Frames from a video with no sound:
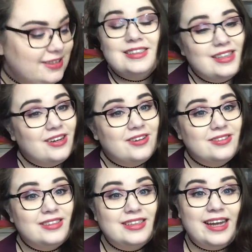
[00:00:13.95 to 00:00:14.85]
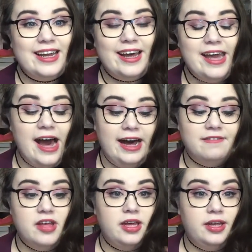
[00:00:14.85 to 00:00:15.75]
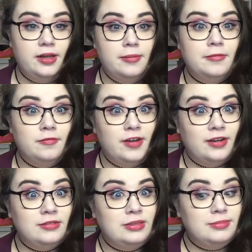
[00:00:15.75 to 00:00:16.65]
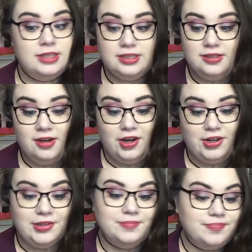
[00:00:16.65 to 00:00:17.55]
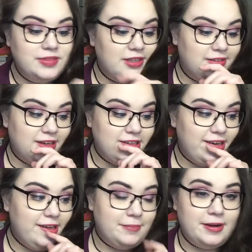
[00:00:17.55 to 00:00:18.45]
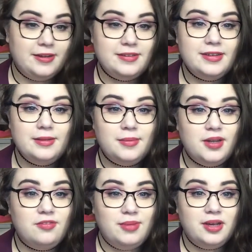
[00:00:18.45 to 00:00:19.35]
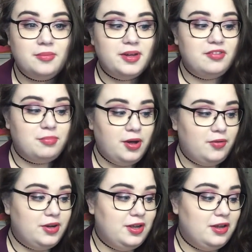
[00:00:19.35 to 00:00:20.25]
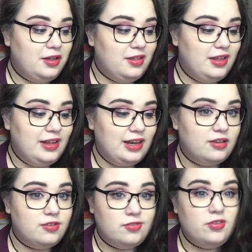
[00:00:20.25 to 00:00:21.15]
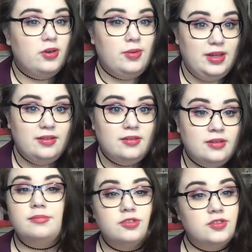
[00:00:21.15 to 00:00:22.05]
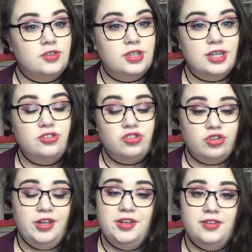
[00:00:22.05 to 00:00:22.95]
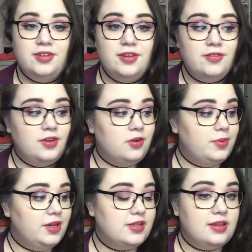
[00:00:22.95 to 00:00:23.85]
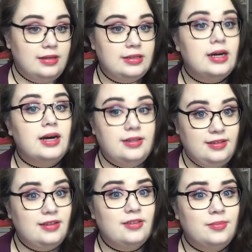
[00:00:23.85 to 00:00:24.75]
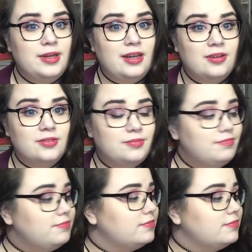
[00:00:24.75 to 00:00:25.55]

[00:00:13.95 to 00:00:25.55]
So today I have a very big haul. It's actually embarrassing the amount of makeup I have bought within, I'd say, the last 3 weeks. I'm just gonna get straight into this video because I'd say it's gonna be a long one.